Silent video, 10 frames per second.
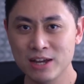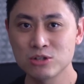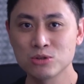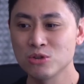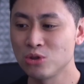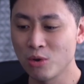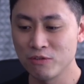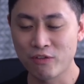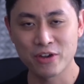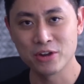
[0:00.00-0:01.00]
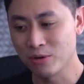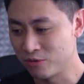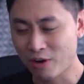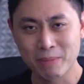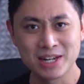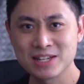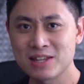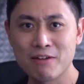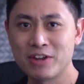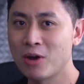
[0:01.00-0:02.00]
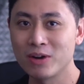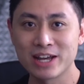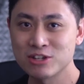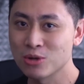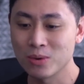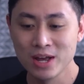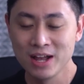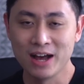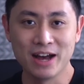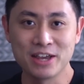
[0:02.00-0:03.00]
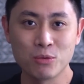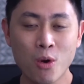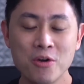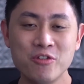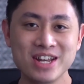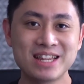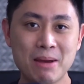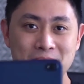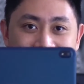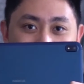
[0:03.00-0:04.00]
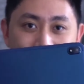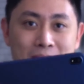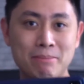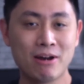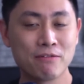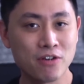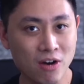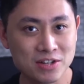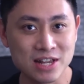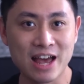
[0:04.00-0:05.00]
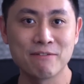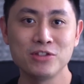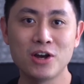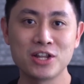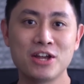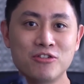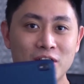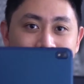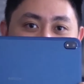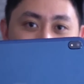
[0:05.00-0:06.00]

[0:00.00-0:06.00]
is also known for, dropping their stuff and all that. So it won't really damage the tablet. But of course, I have not dropped the